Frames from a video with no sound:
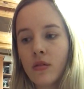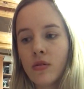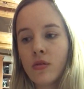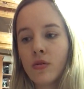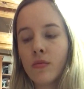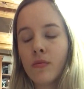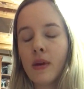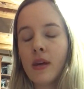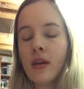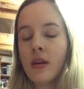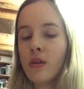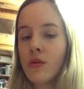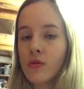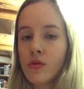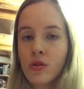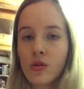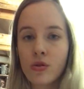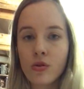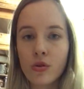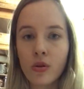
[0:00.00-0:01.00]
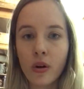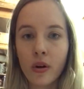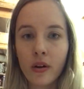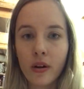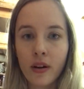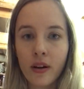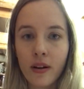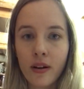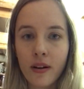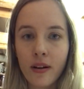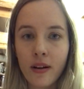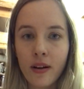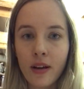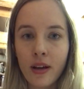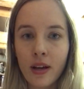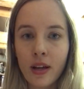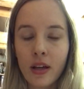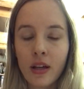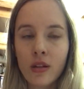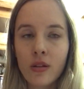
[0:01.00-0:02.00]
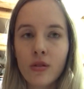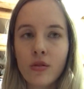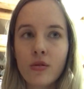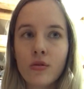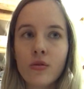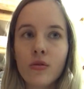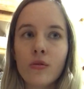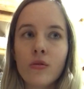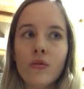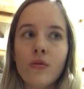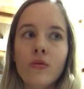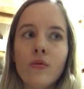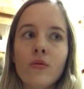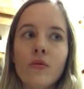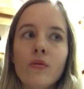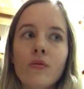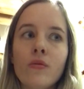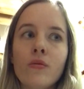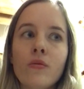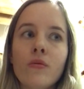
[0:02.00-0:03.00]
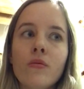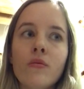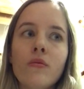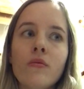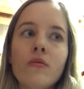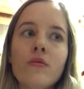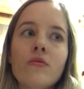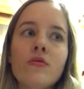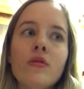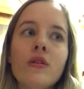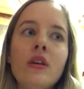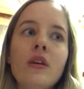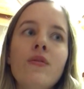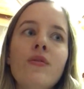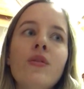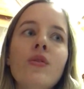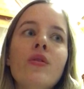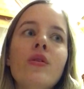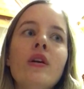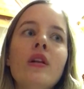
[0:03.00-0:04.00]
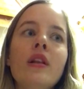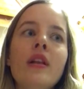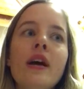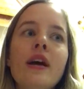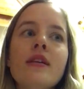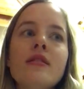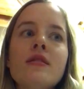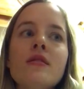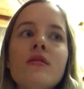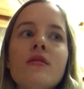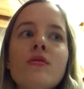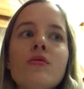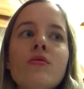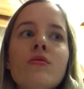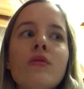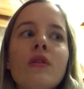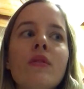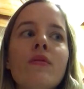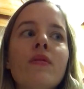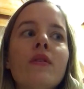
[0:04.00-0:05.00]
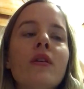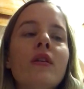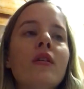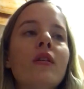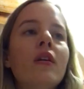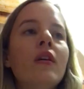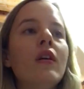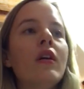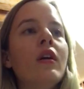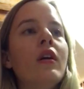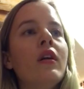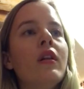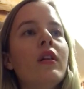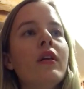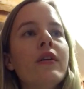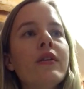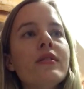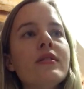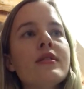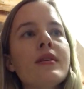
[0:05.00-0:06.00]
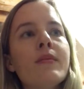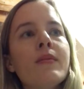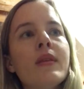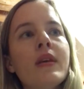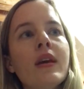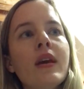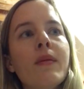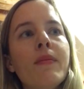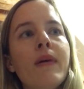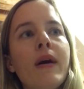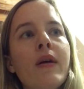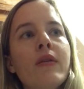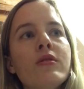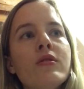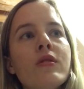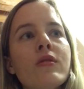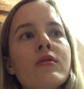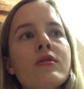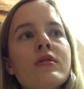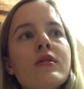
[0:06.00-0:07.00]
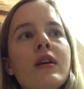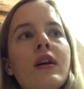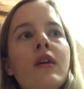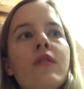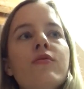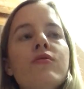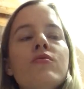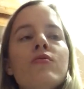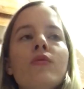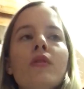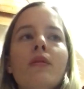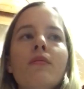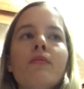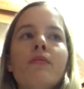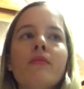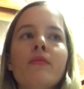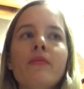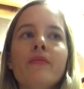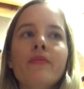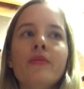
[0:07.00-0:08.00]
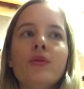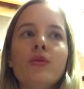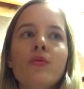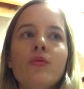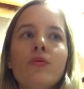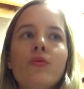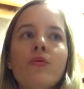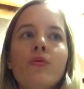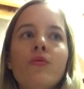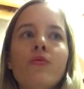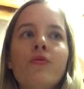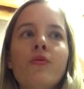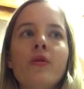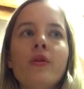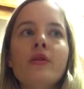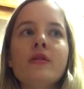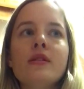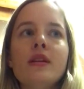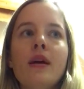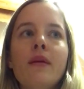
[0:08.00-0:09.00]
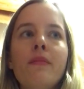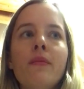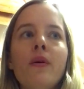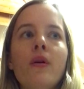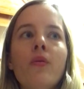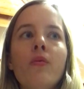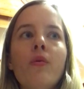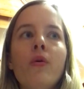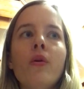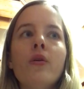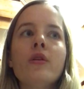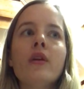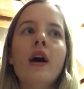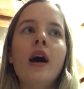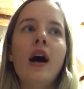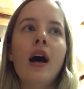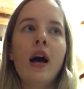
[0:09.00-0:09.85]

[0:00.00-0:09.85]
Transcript: to make you stronger, to give you a lesson, to even learn something about yourself, to for example, what